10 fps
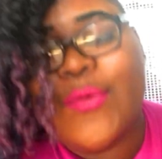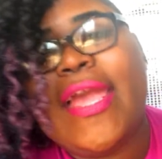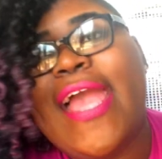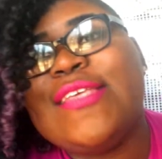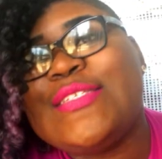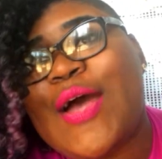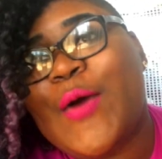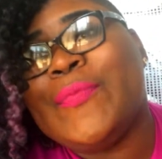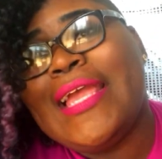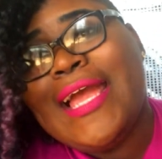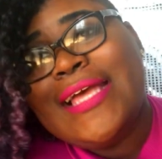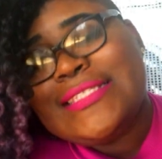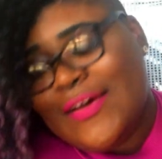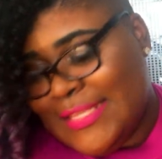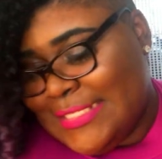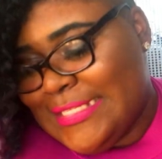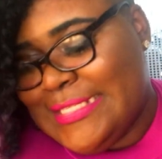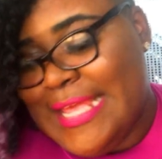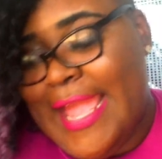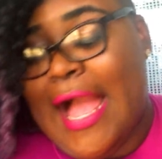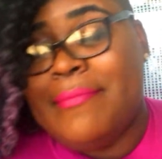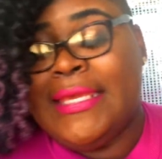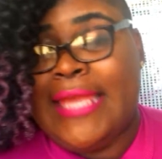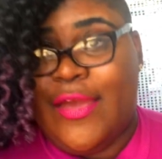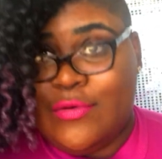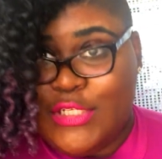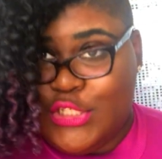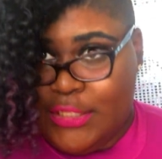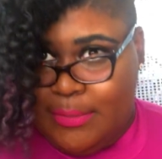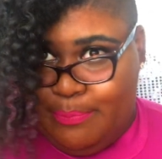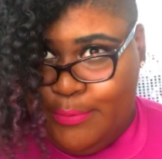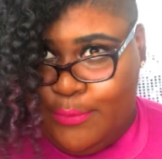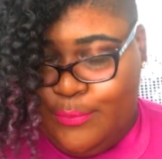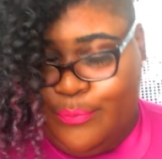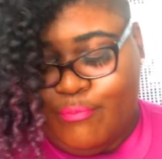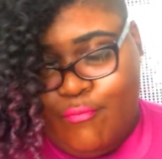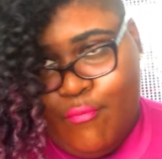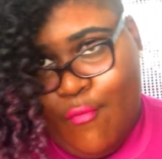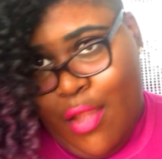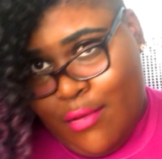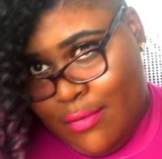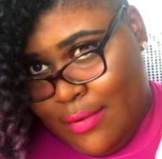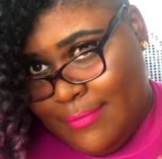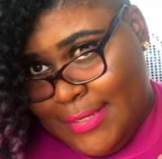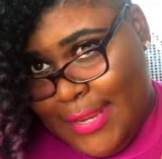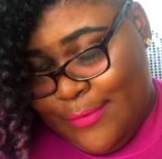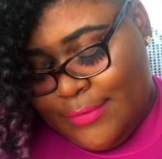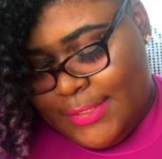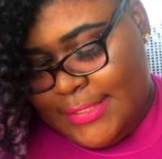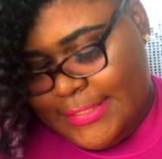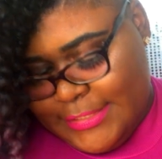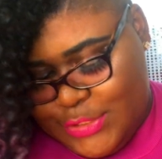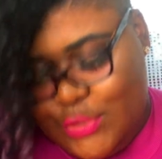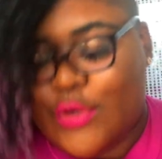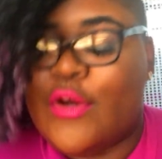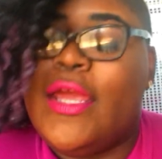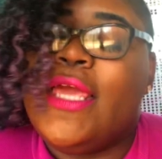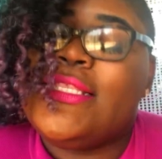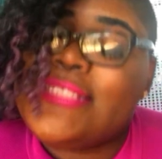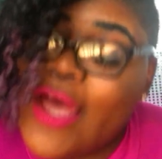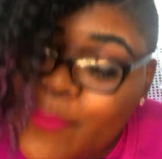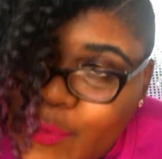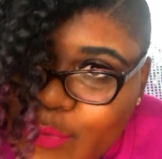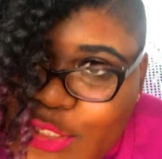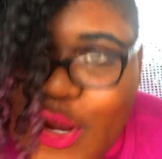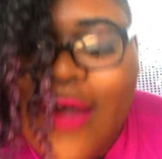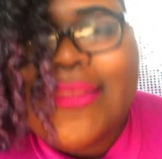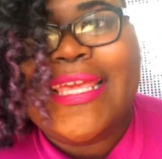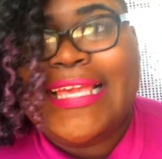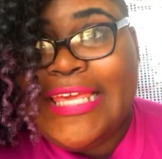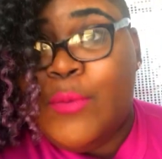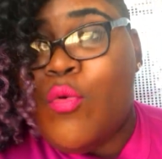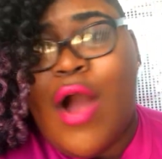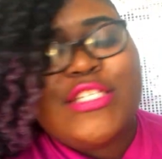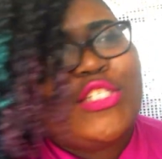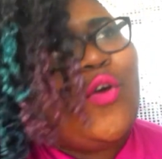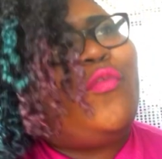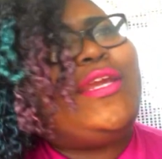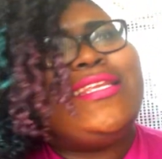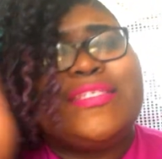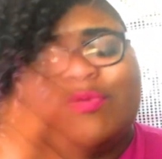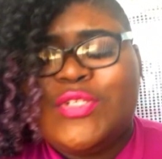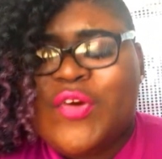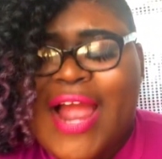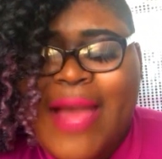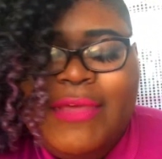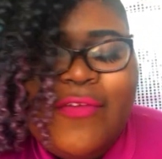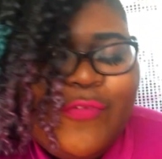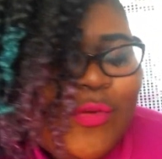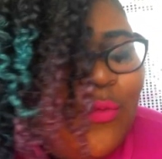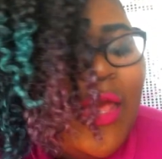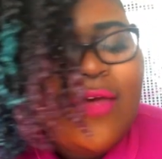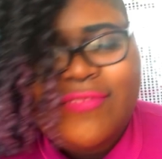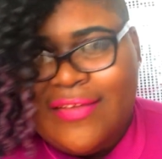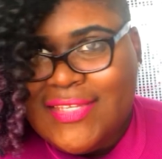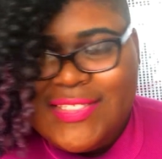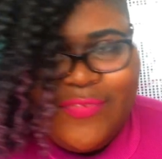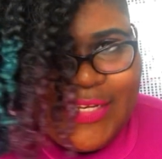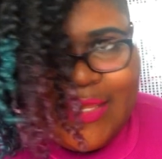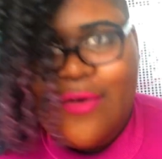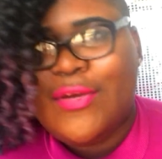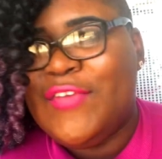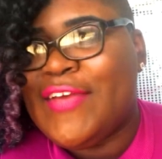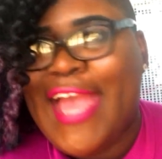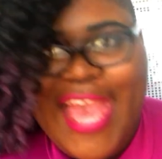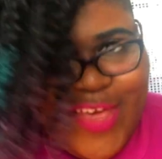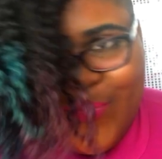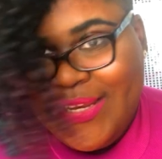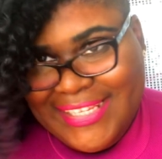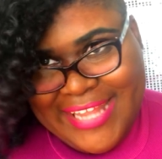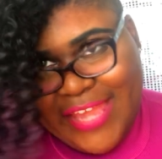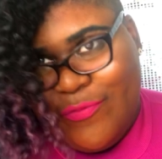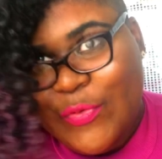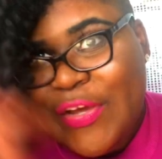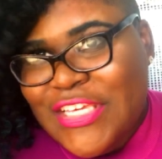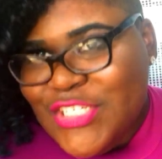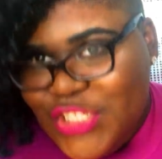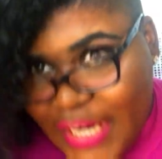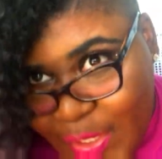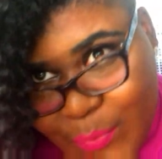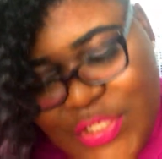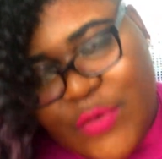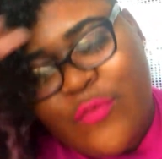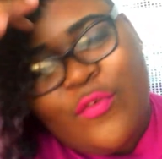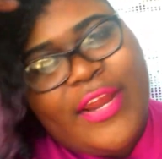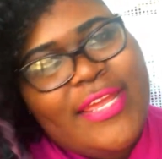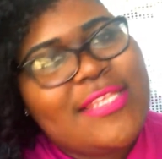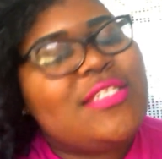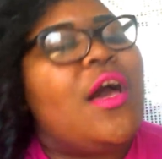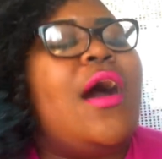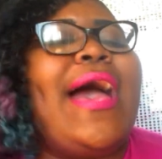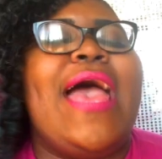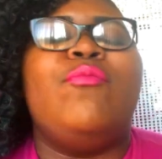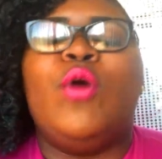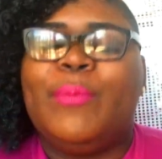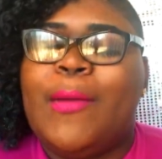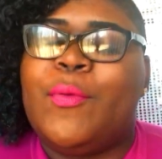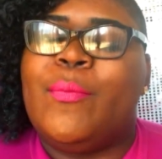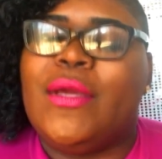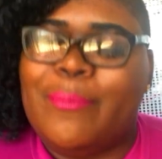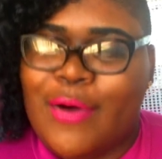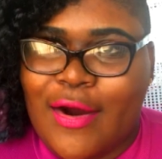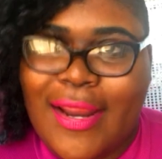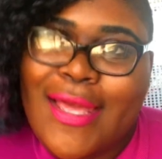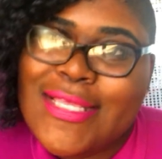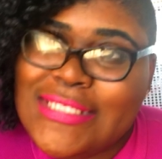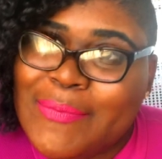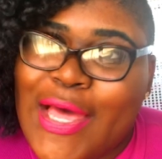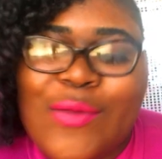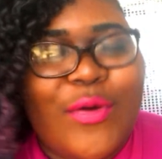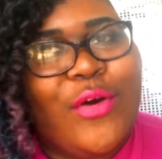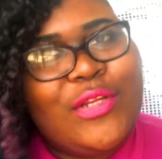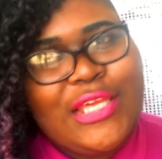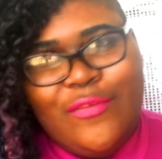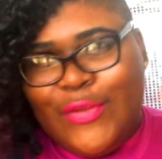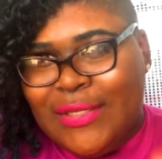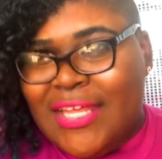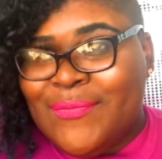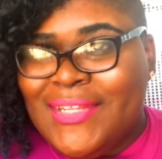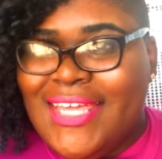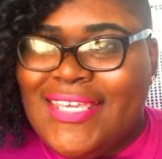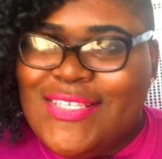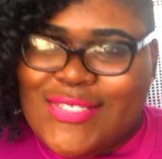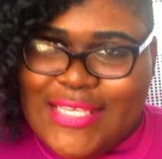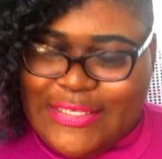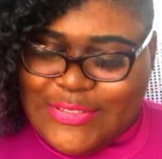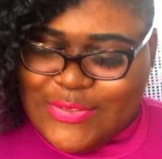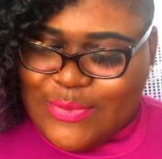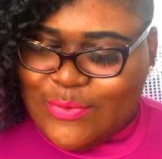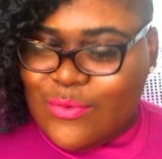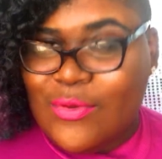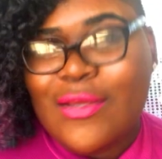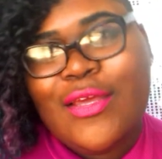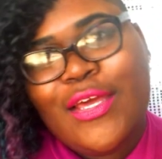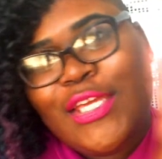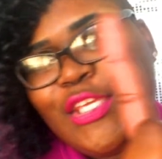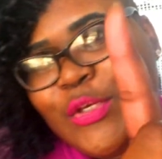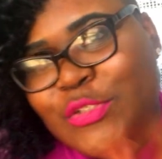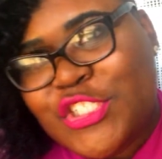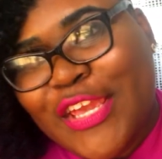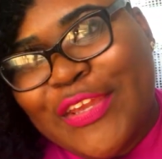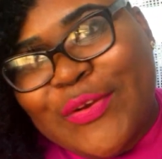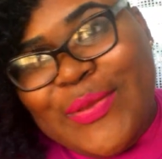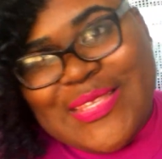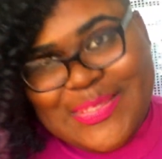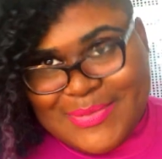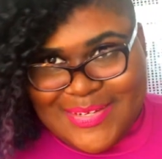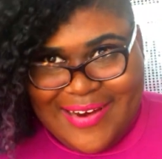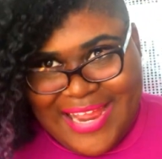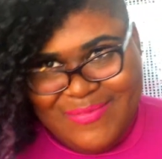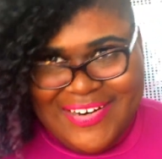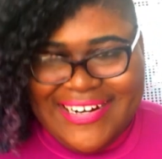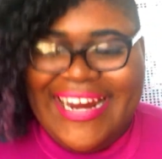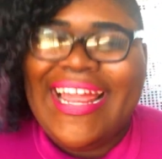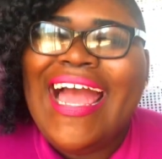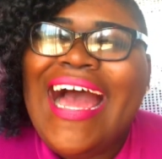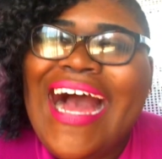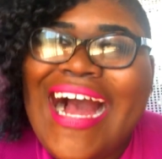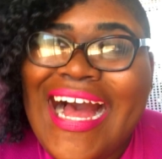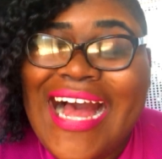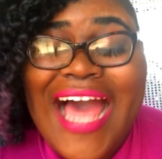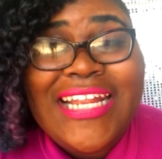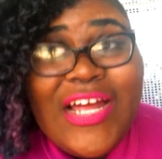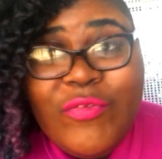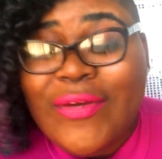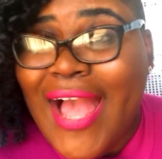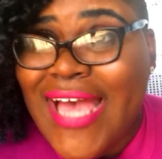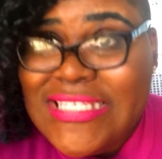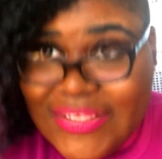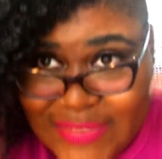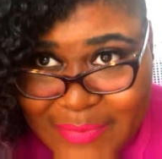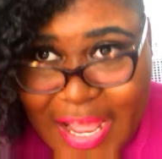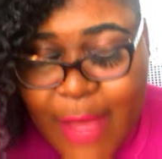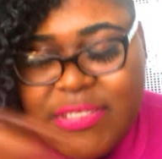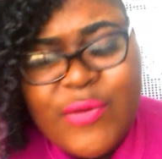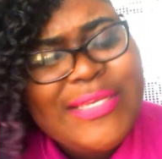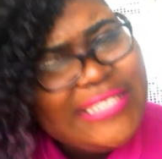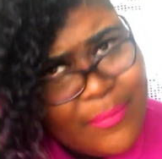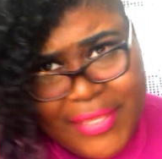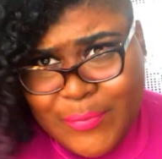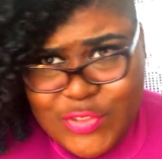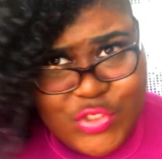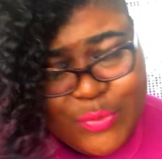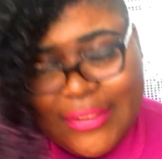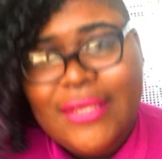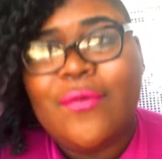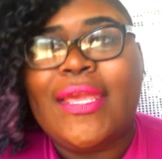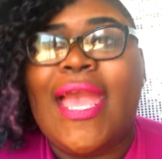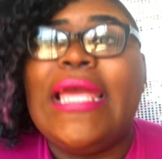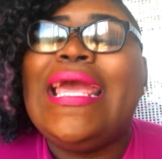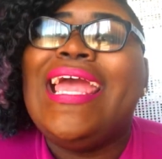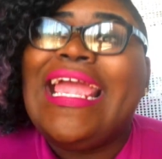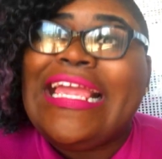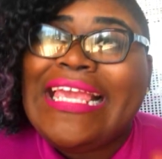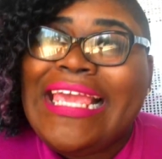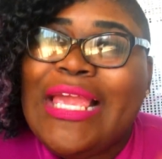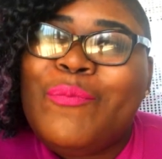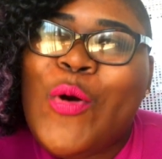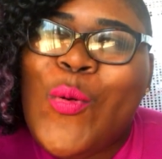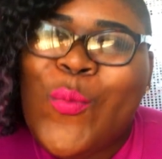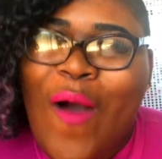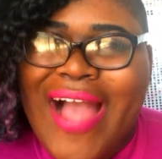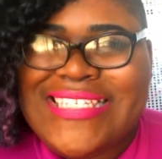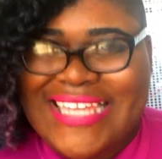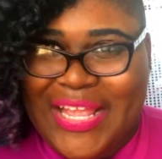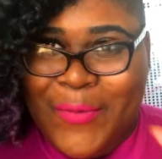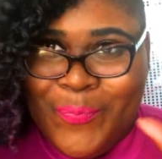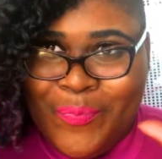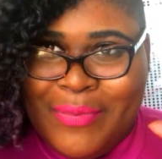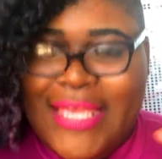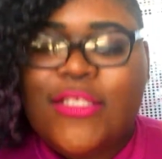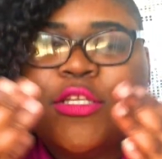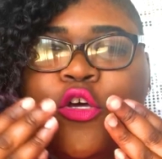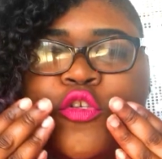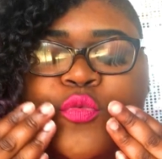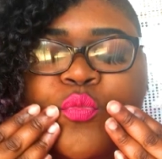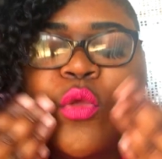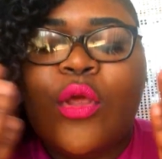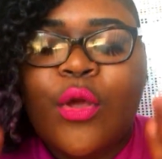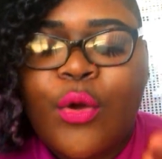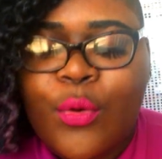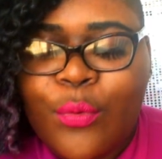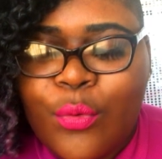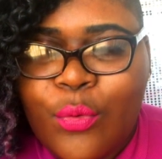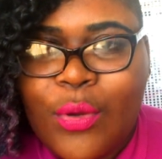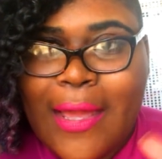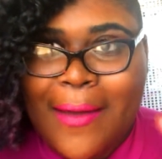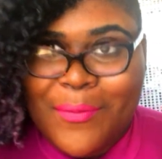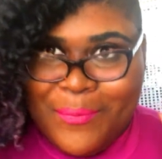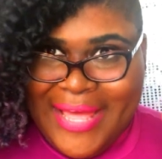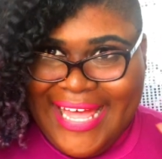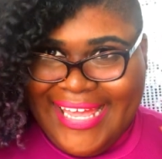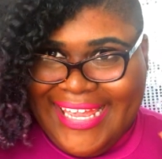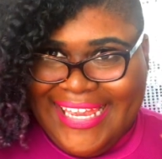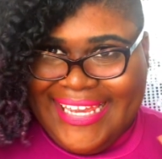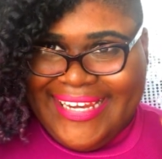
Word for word: Okay, so so that to say, I'm a yay on the shampoo. I'm a nail and a conditioner. Tell me what y'all think. Keep watching. Don't forget to subscribe. If you found this video even halfway delightful, share with your friends, y'all. Have more people be a part of Team Hello Curly. If you love me like you say you do, you'll share and you'll hit subscribe, all right? Uh, I love you guys. Leave some comments for me. Tell me what you think, okay? And keep watching. Besos. Bye.